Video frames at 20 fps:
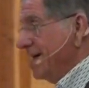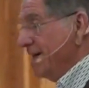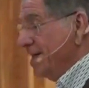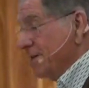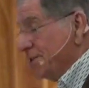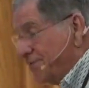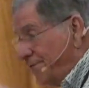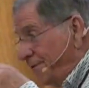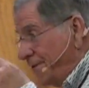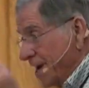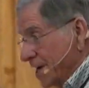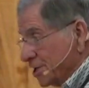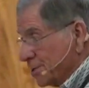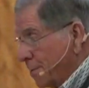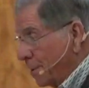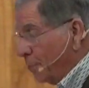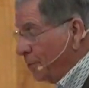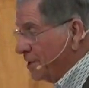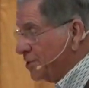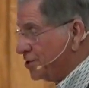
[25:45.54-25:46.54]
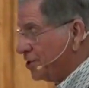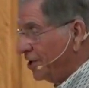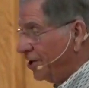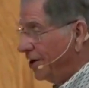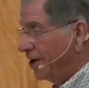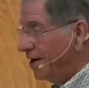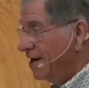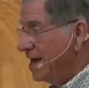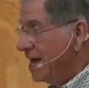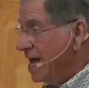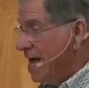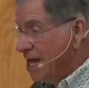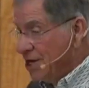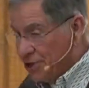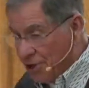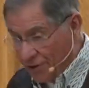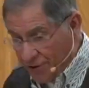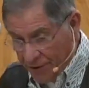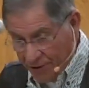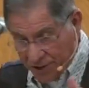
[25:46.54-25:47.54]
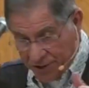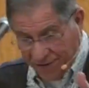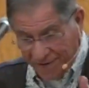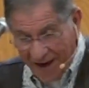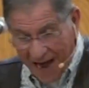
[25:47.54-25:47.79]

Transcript: this visible return. So there is a